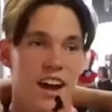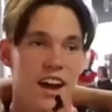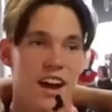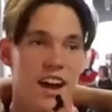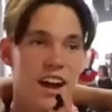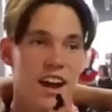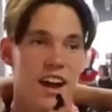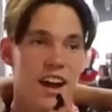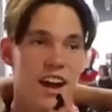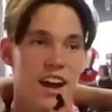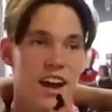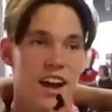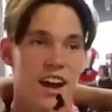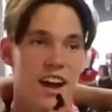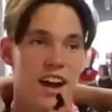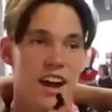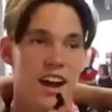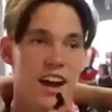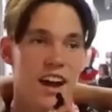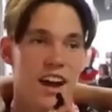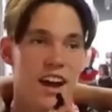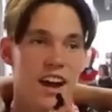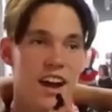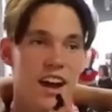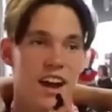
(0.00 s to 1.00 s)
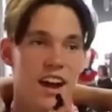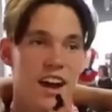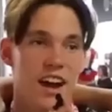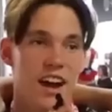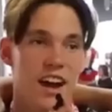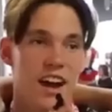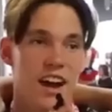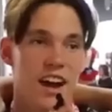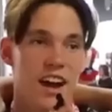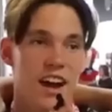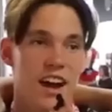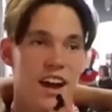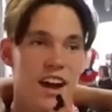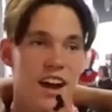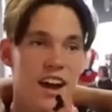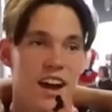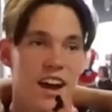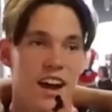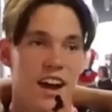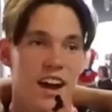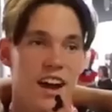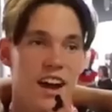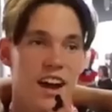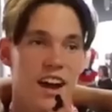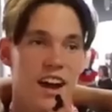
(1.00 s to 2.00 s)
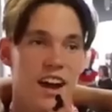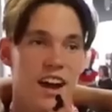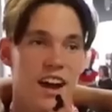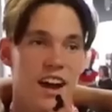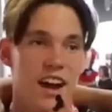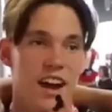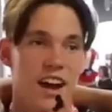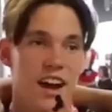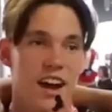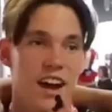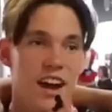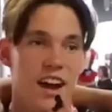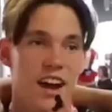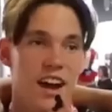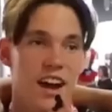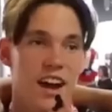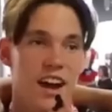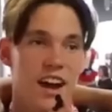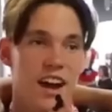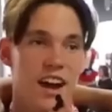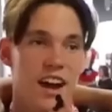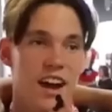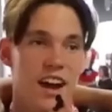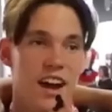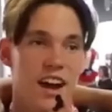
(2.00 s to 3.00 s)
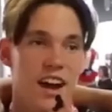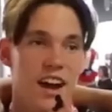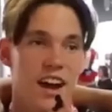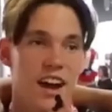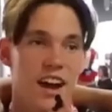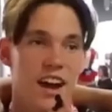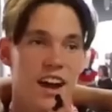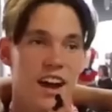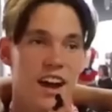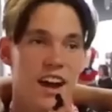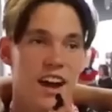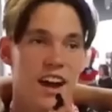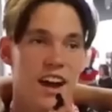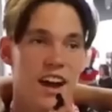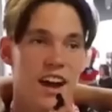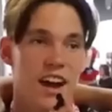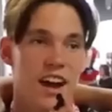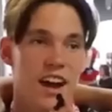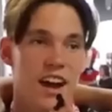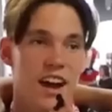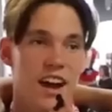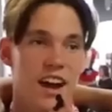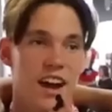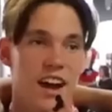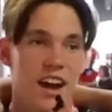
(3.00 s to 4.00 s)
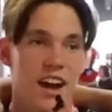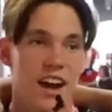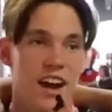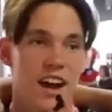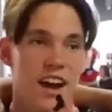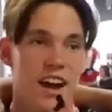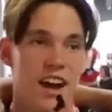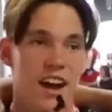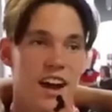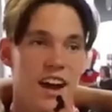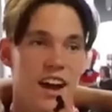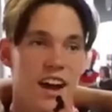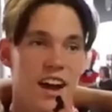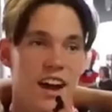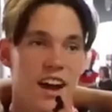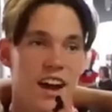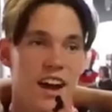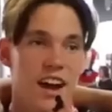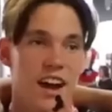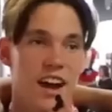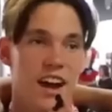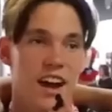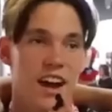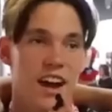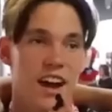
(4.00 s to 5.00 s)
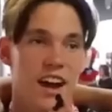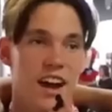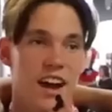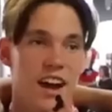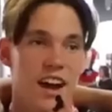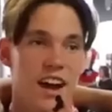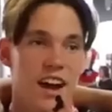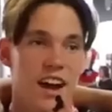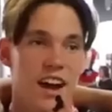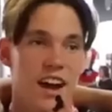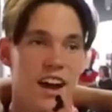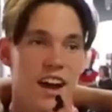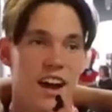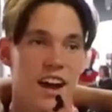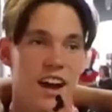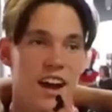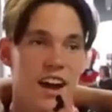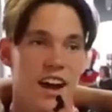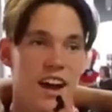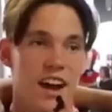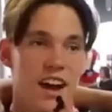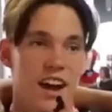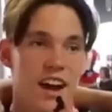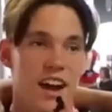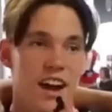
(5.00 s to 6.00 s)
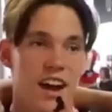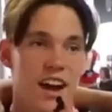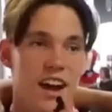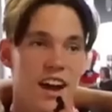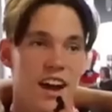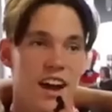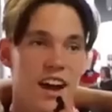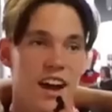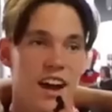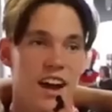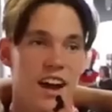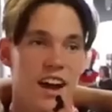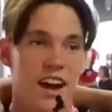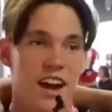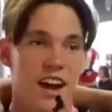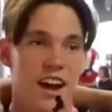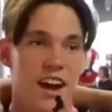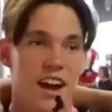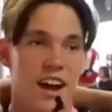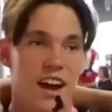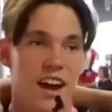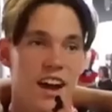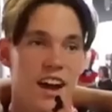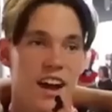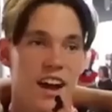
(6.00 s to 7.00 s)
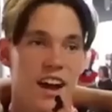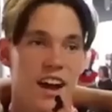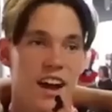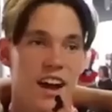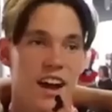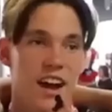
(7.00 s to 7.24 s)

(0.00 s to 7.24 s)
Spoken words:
(not speaking)